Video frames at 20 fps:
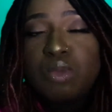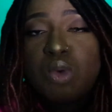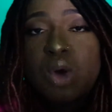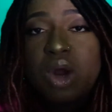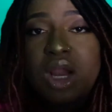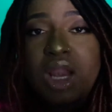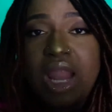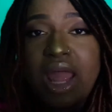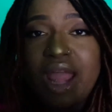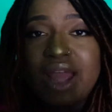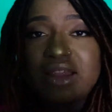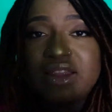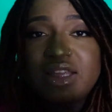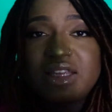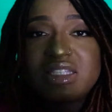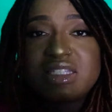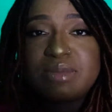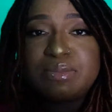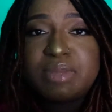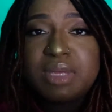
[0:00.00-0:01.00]
more
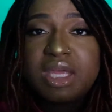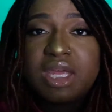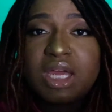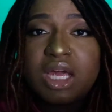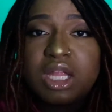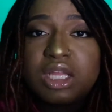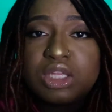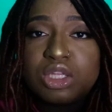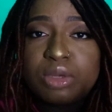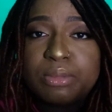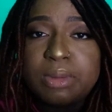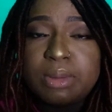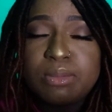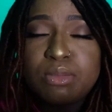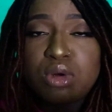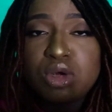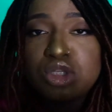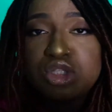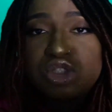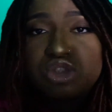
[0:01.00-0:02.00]
likely to be a little
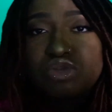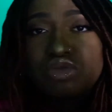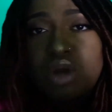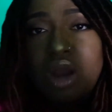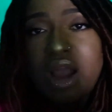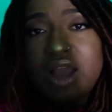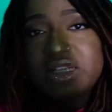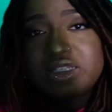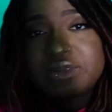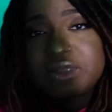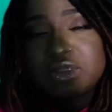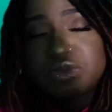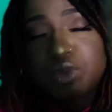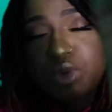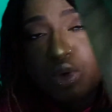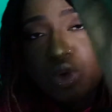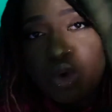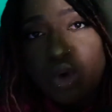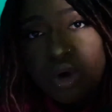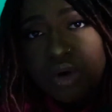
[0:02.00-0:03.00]
bit more dry because
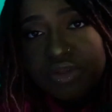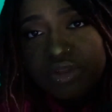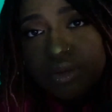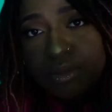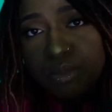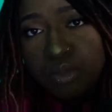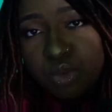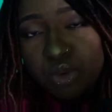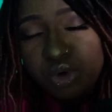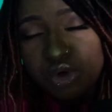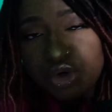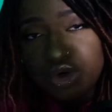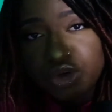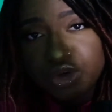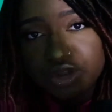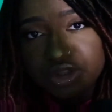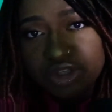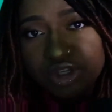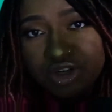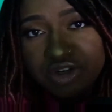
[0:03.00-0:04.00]
we're on the more
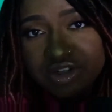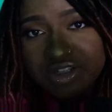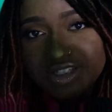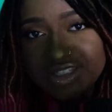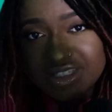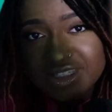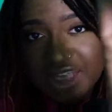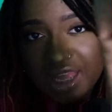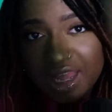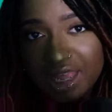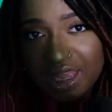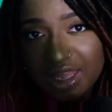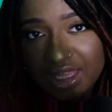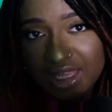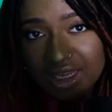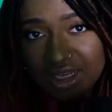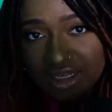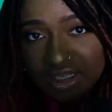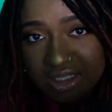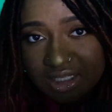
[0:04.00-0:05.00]
curlier
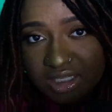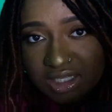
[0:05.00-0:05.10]
side.